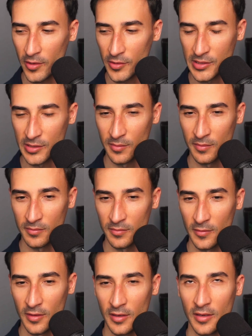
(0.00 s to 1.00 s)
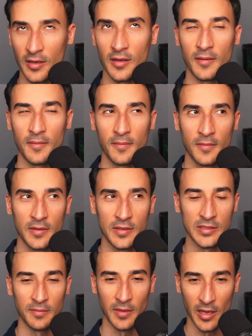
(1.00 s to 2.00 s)
some
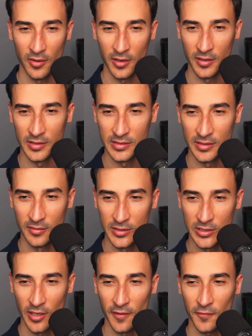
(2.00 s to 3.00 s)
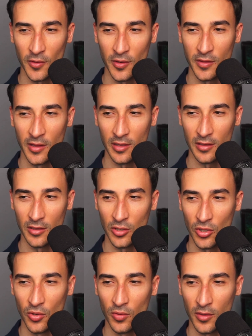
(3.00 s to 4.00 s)
areas in software that
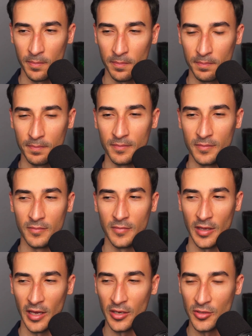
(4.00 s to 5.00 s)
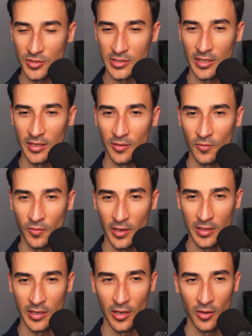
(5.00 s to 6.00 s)
you are interested in right
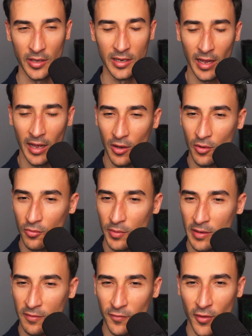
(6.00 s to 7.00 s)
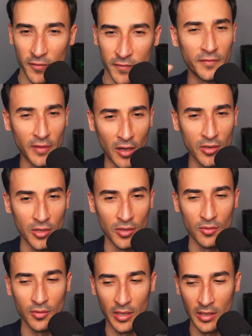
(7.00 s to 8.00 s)
now, and how involved are
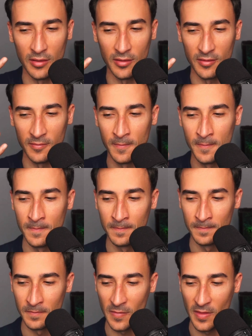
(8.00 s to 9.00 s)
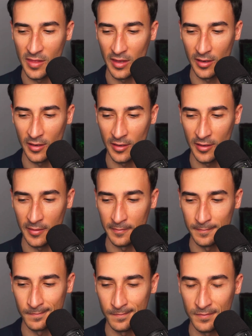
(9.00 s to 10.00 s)
you in the
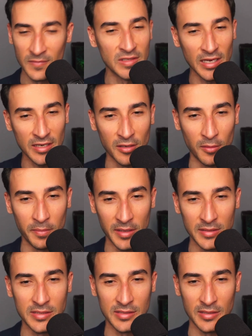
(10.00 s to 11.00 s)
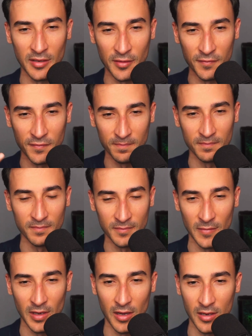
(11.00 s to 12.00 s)
technical bits of
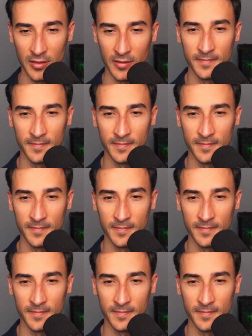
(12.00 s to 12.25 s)
Akka?